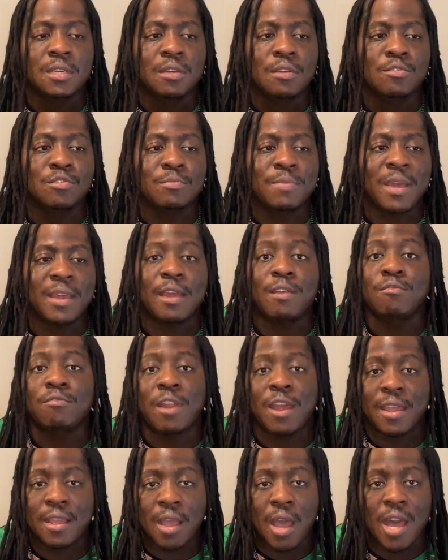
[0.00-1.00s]
who's my name?
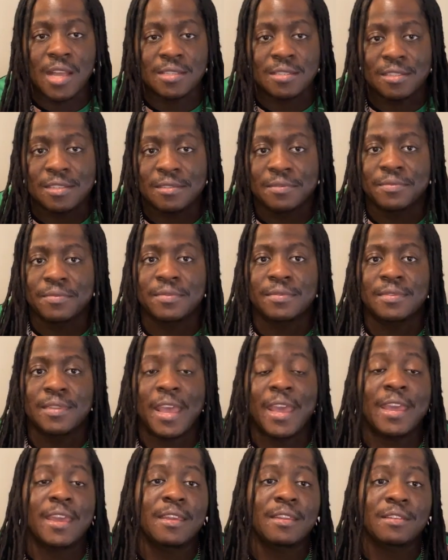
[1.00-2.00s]
Ryan Gosling
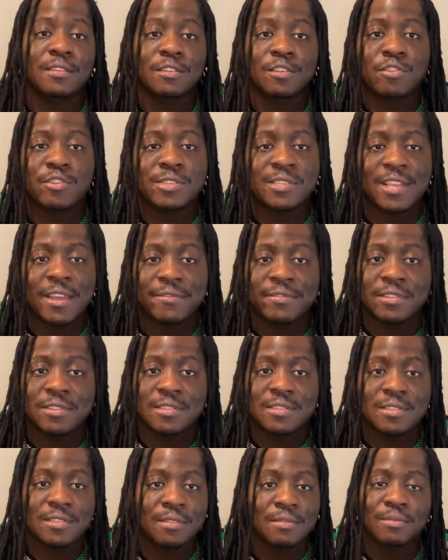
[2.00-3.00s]
and Chris
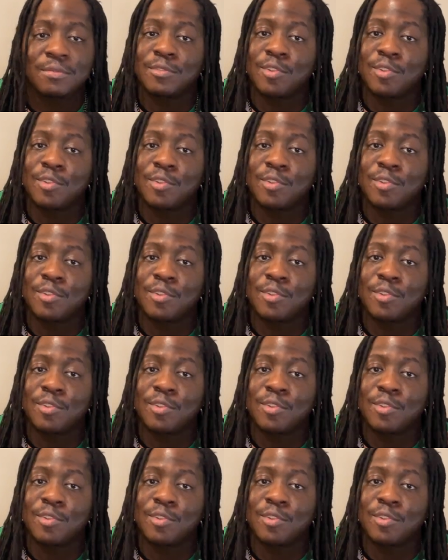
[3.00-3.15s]
Evans.